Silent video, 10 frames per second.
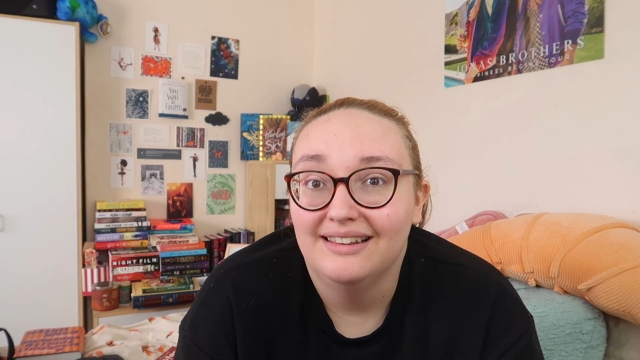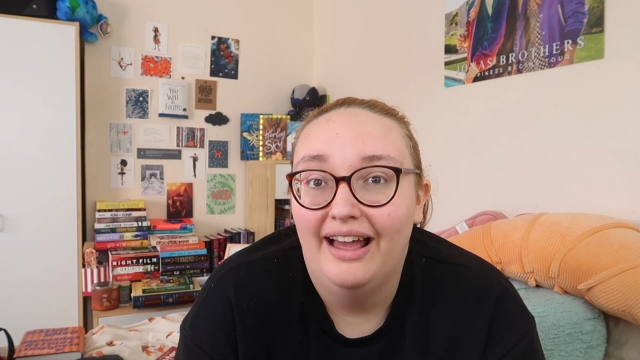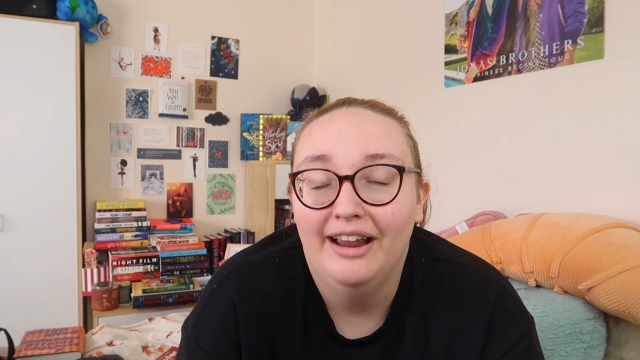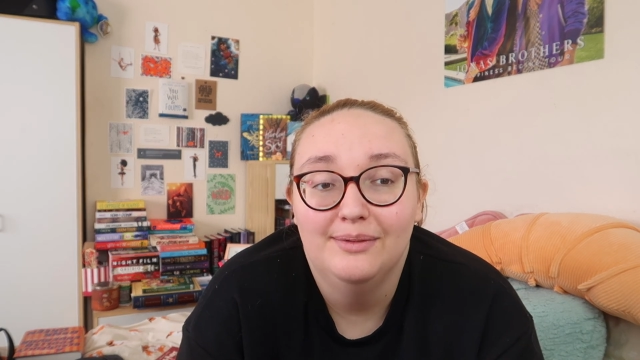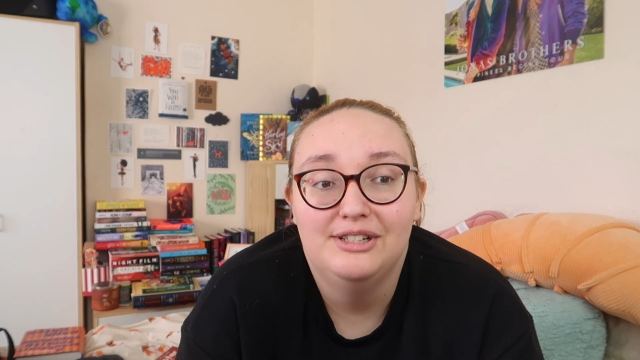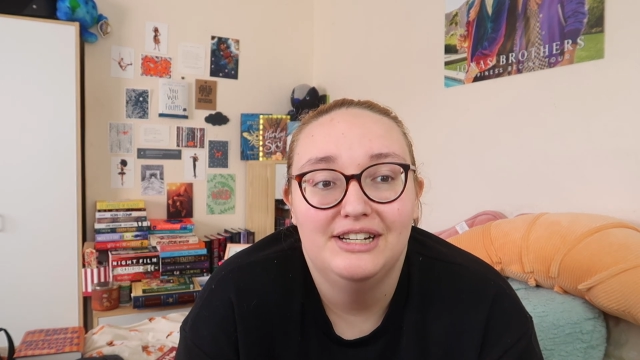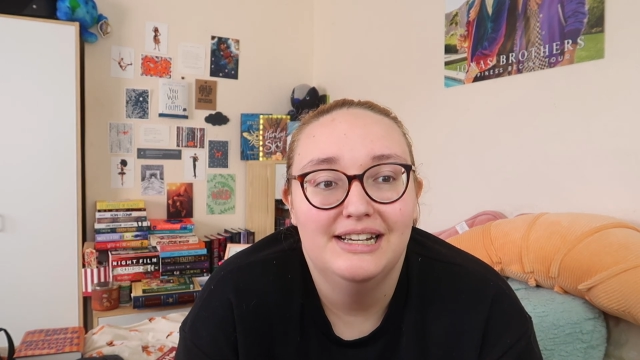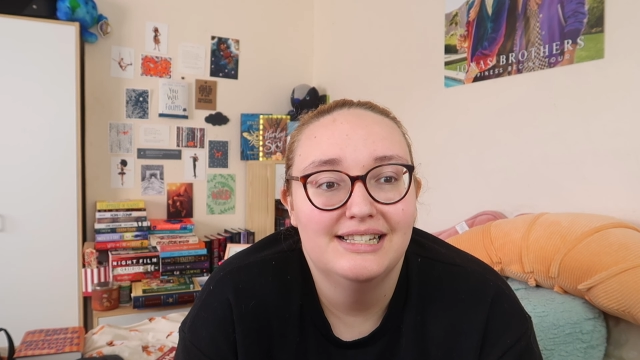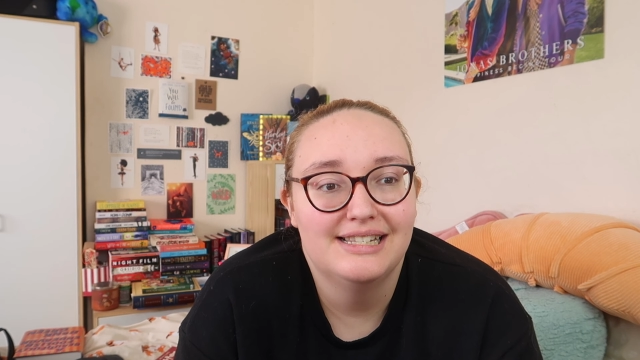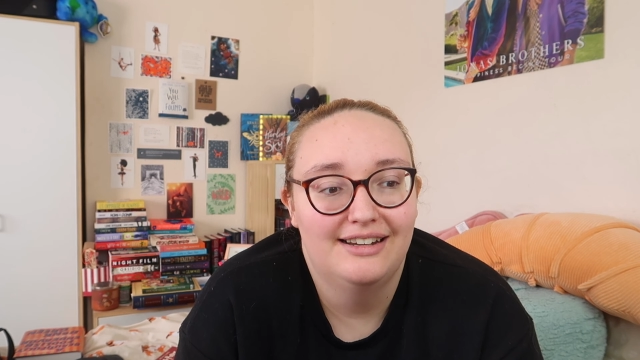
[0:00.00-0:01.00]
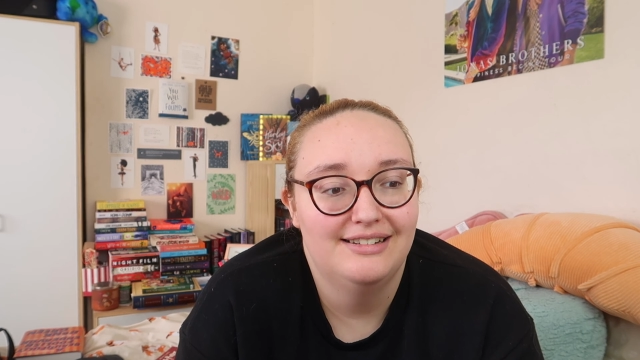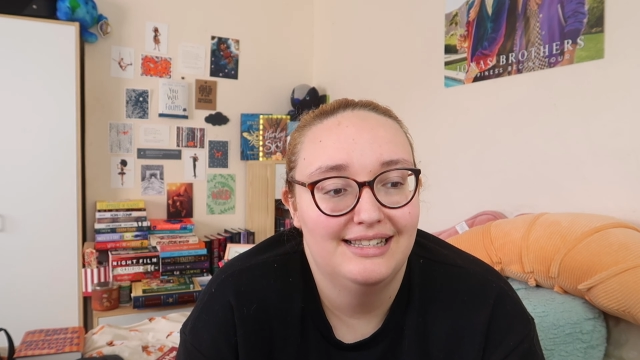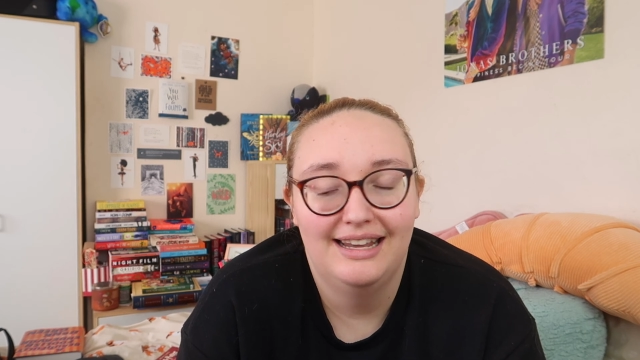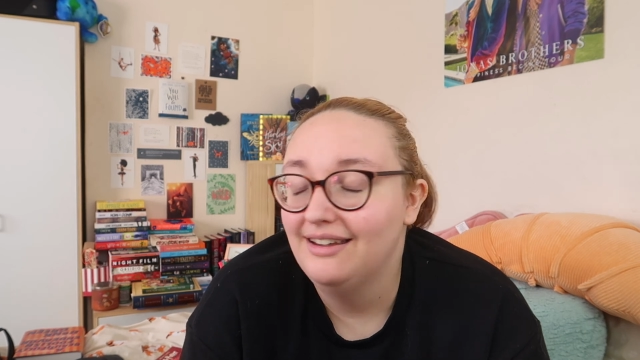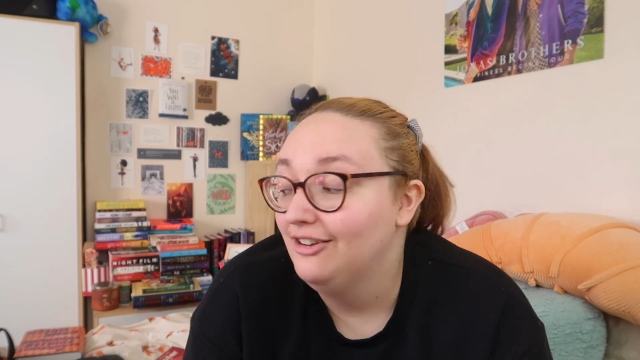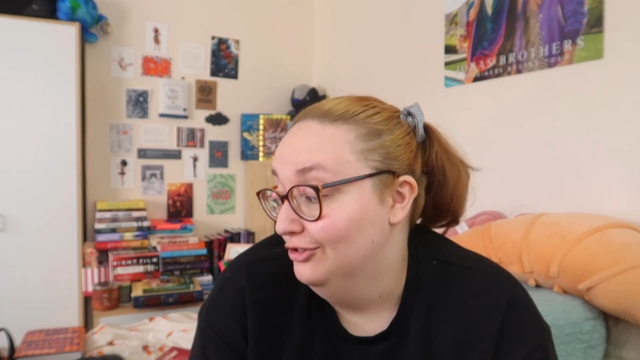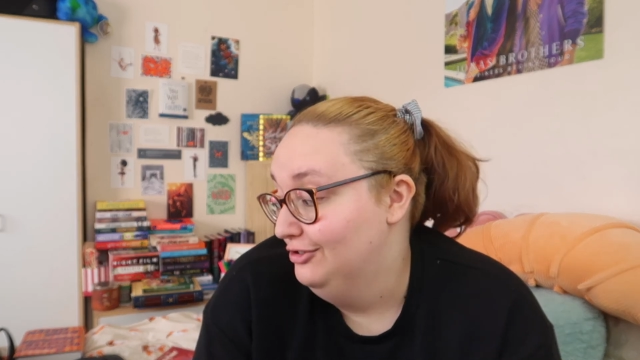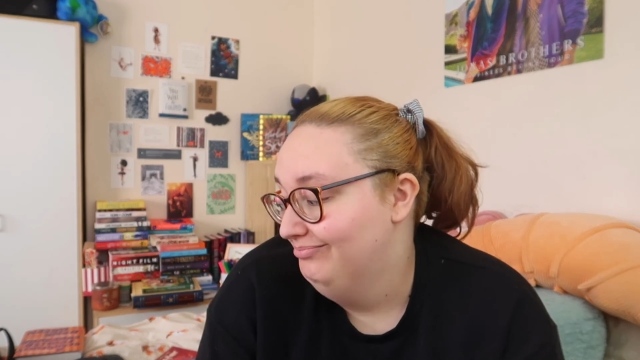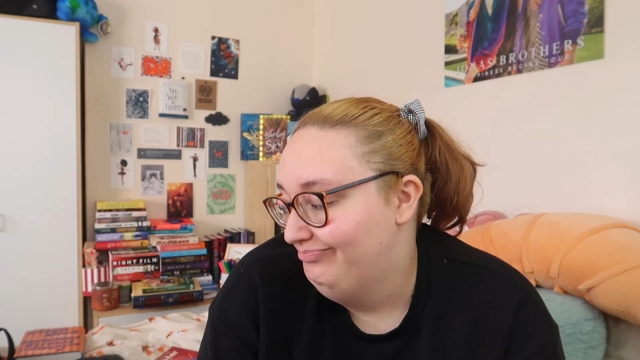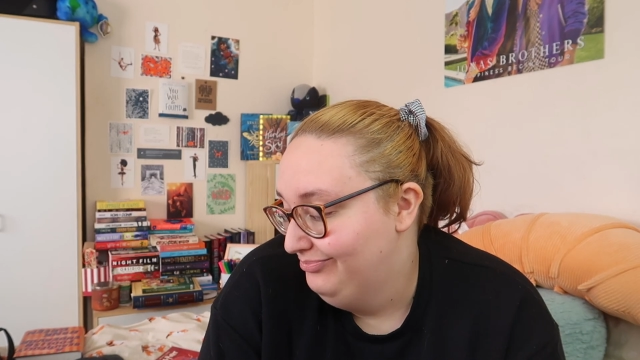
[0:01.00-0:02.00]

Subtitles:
languages, because like, you're